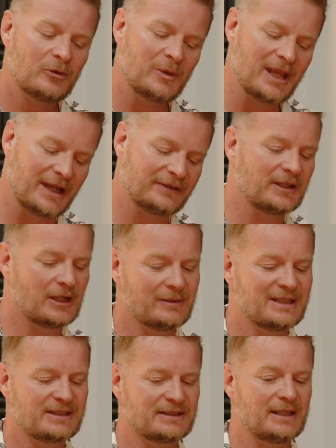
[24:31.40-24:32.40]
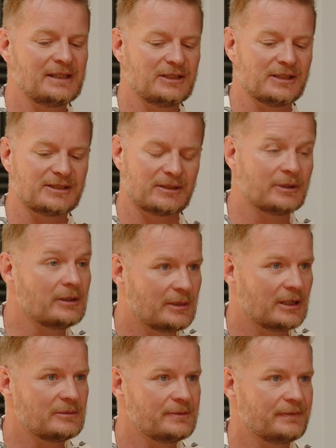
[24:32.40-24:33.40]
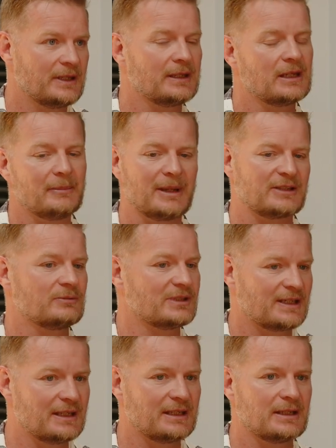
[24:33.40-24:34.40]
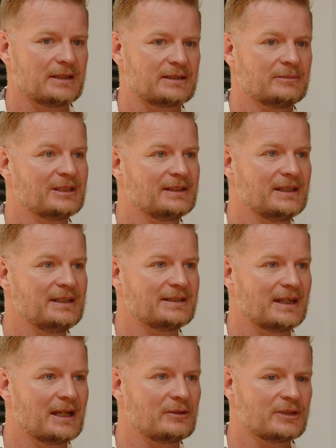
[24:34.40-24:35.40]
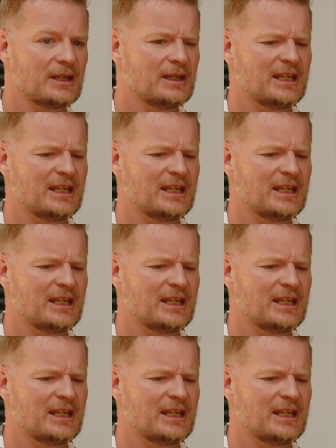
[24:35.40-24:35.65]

We have to go in stages. So at the moment, IncomeMAX will take customer details.